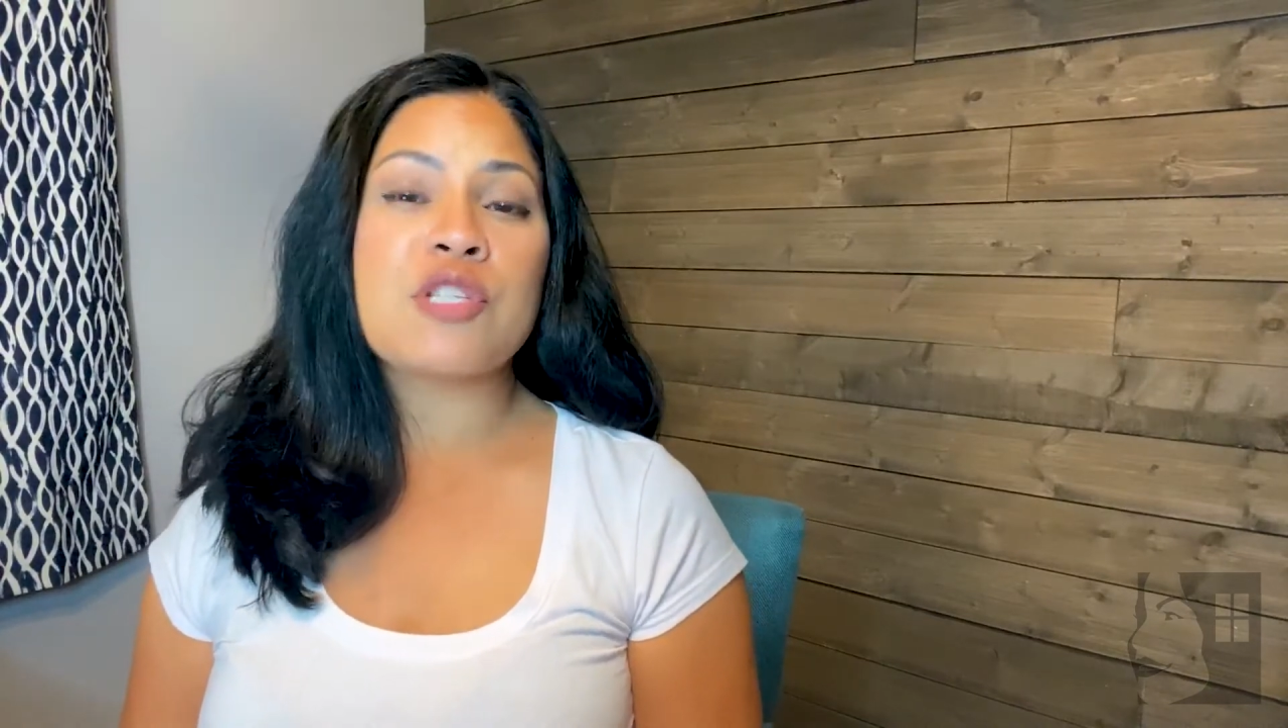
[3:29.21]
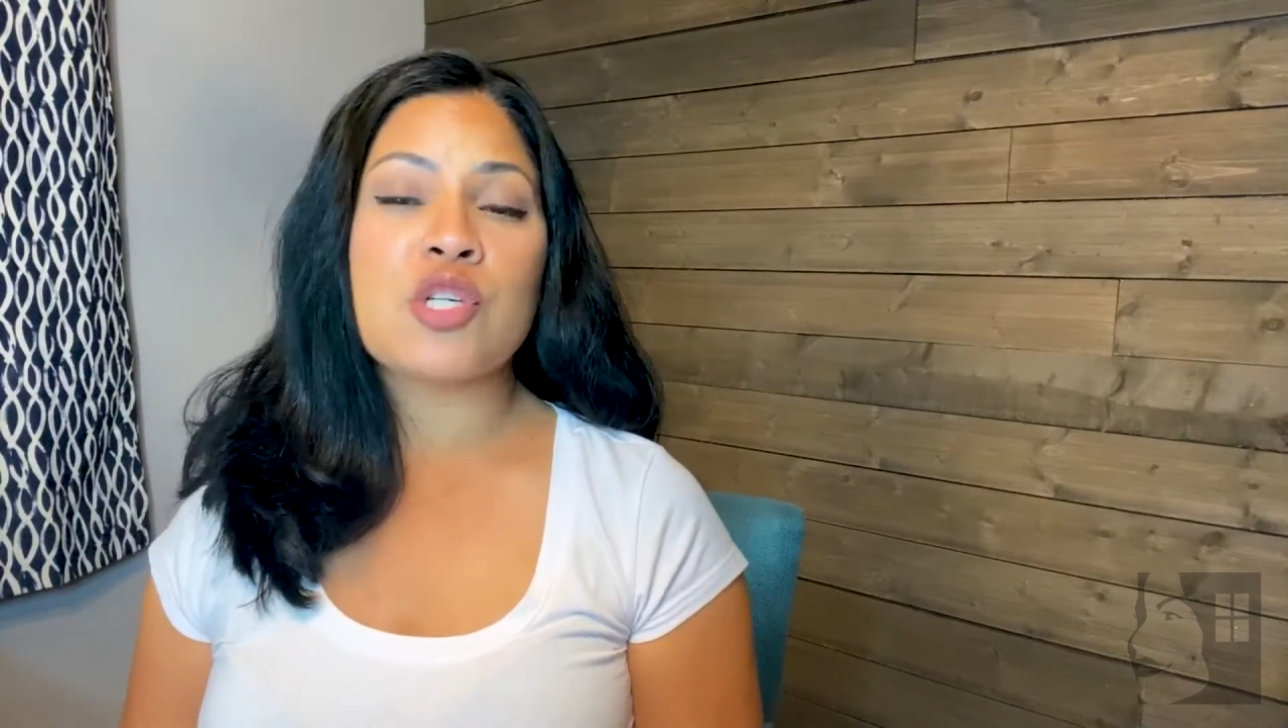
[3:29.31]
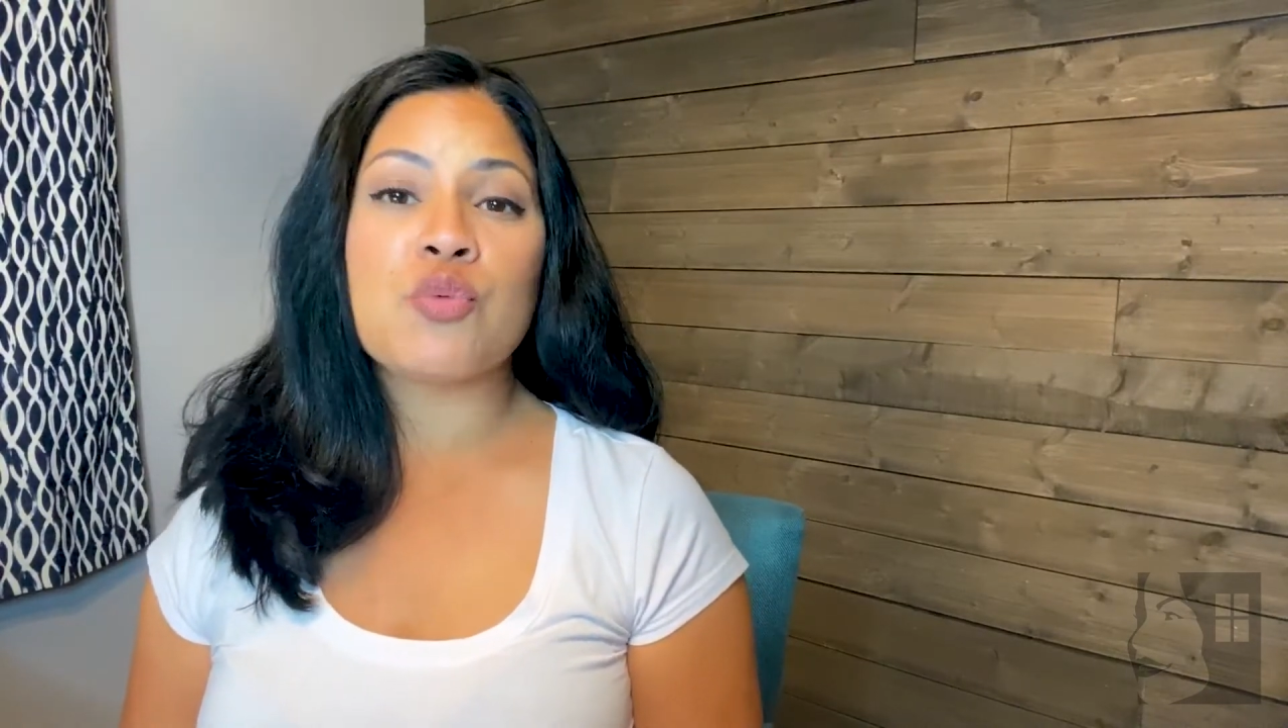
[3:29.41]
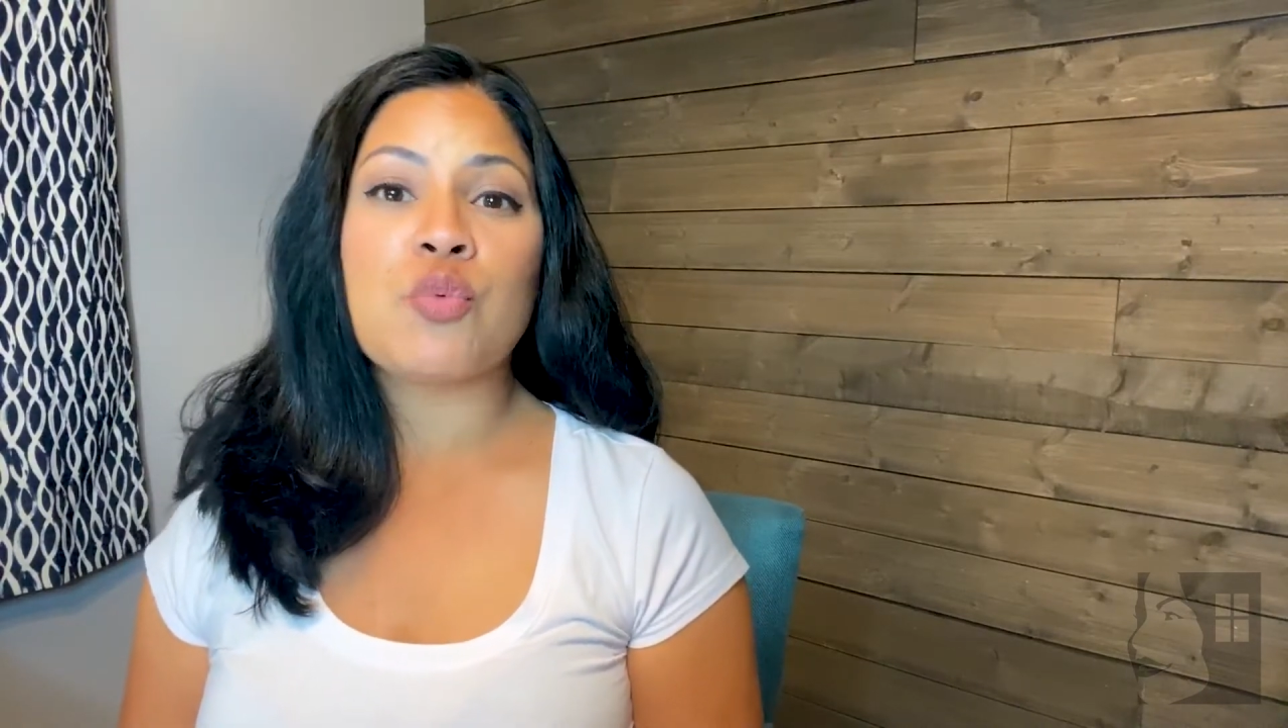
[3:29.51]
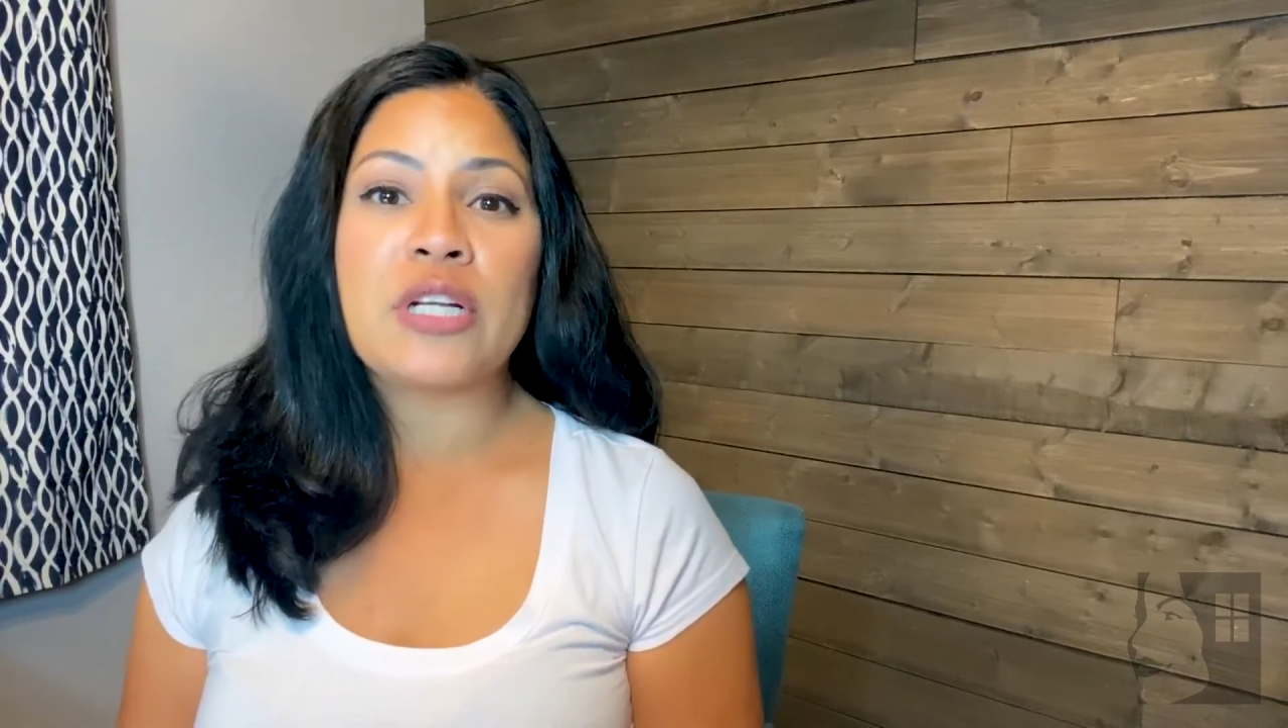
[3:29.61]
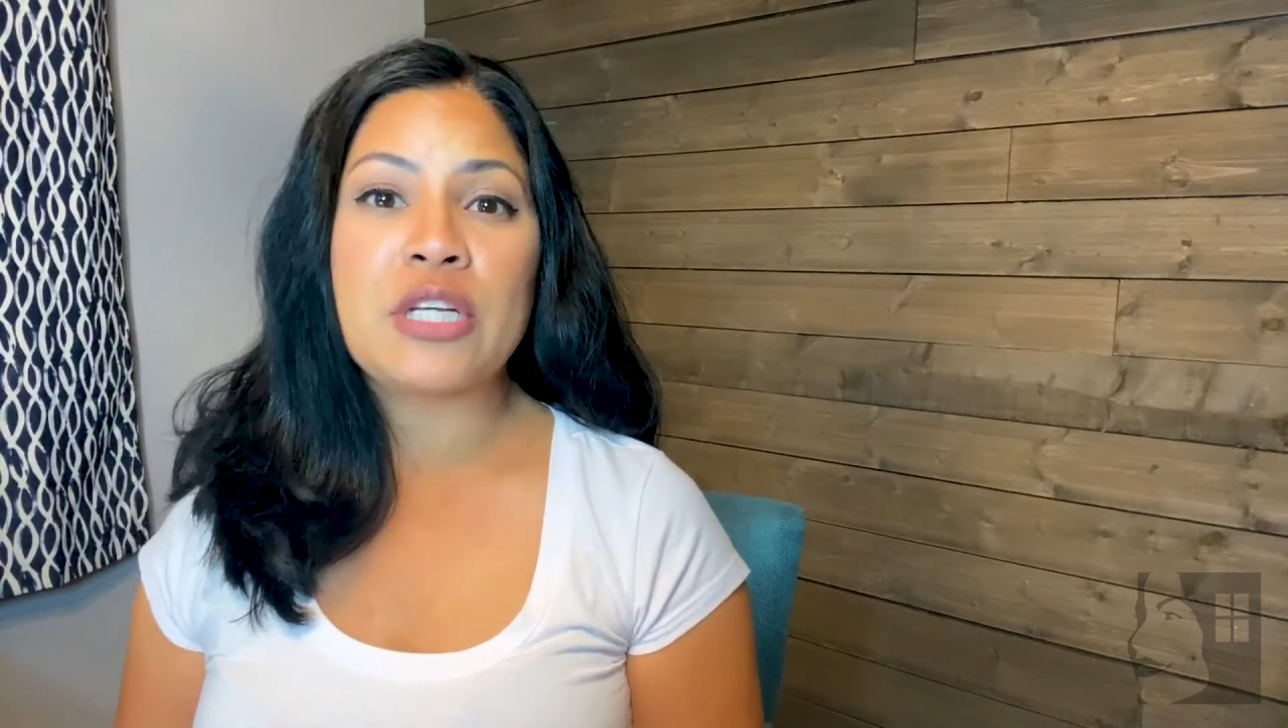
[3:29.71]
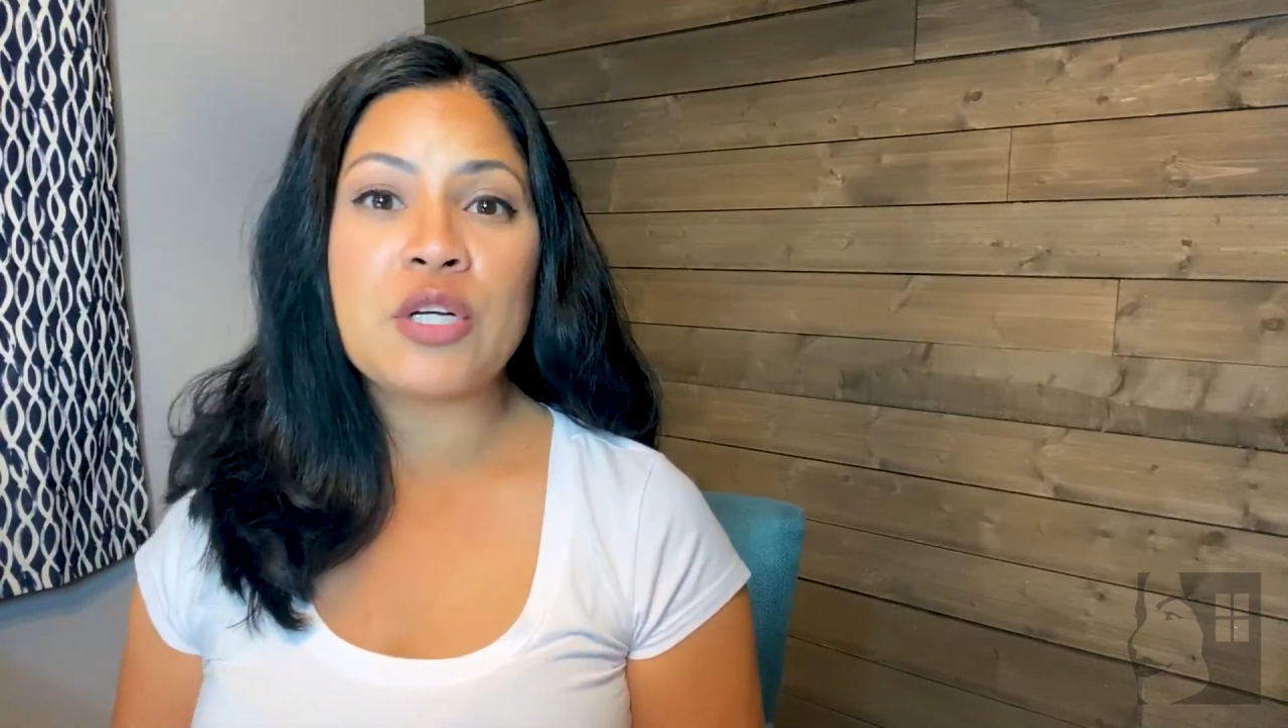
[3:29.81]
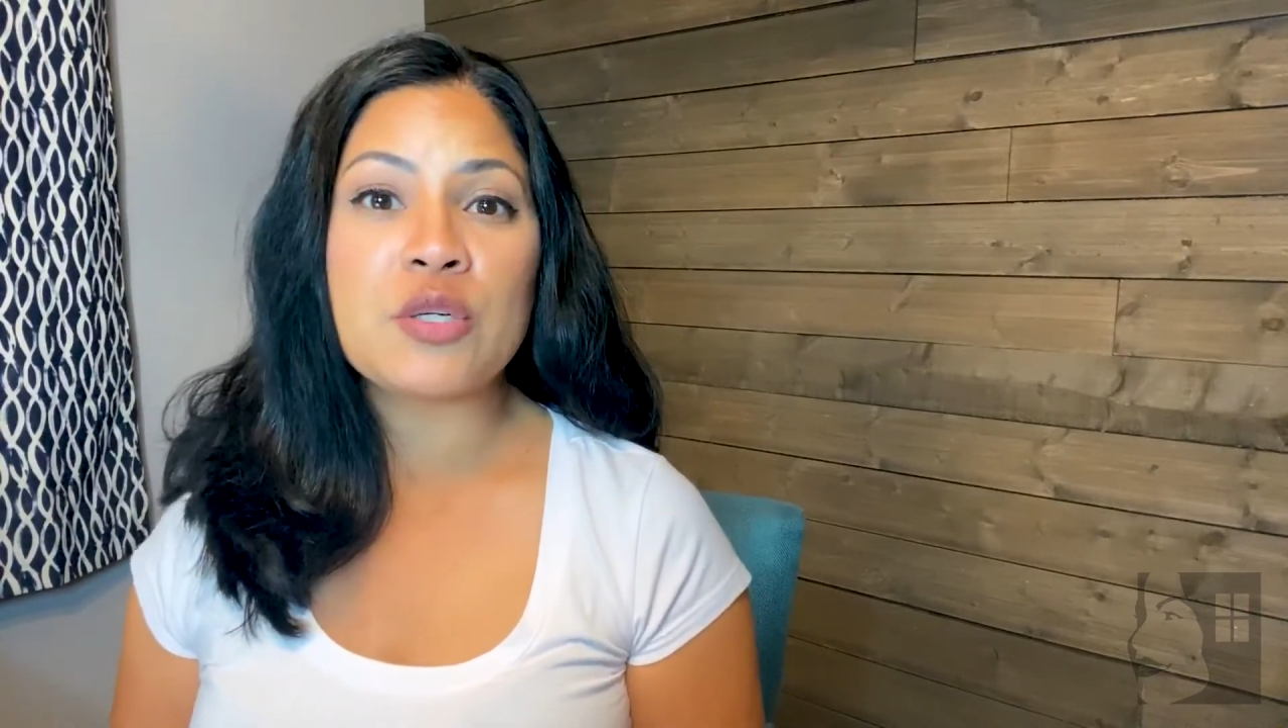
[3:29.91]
to 1 year